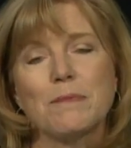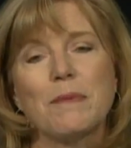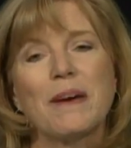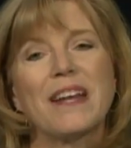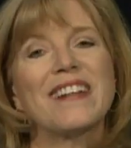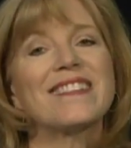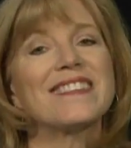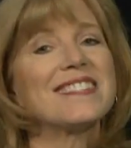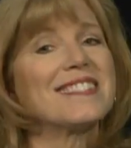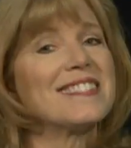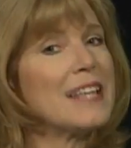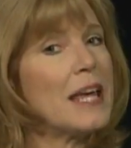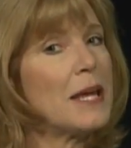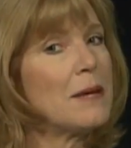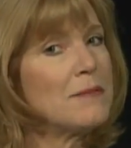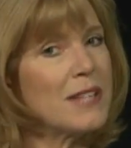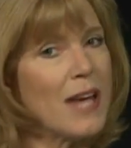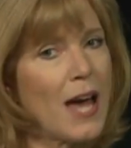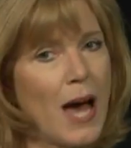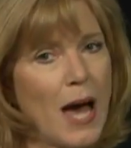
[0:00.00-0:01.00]
but at the same
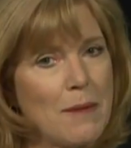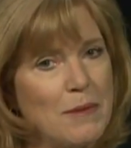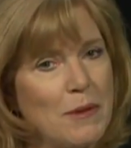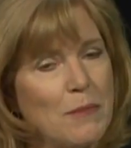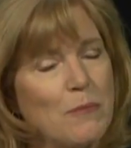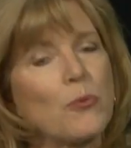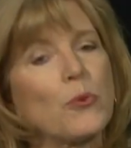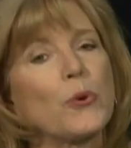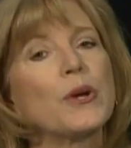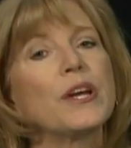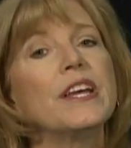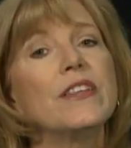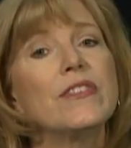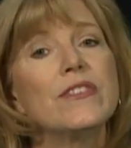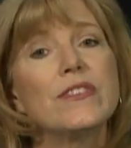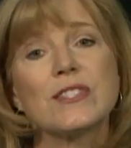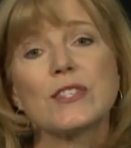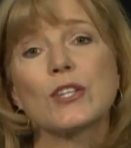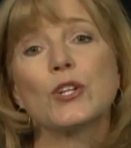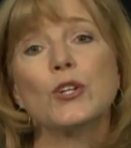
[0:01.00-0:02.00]
time it
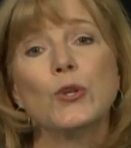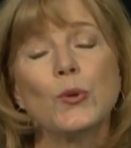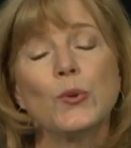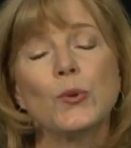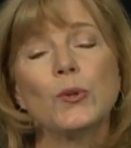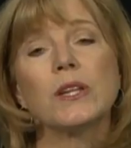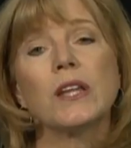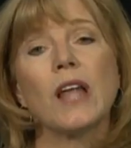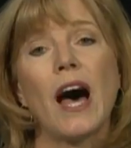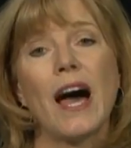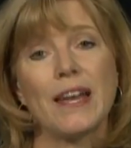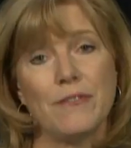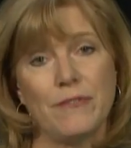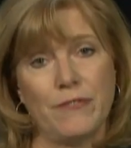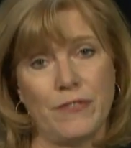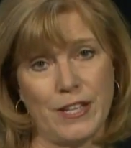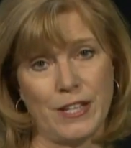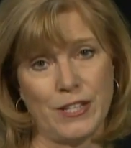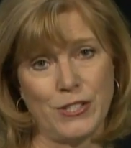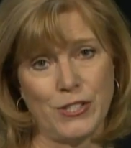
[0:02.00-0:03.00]
breathes new life
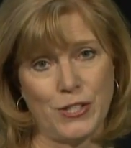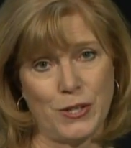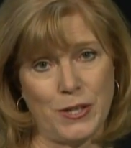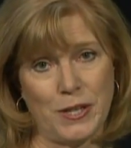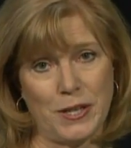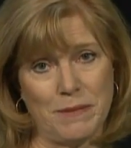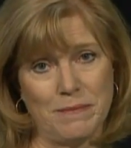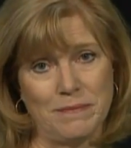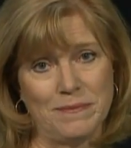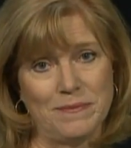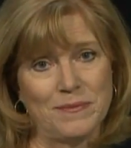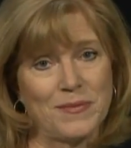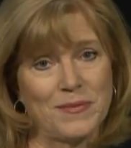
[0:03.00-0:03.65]
into him.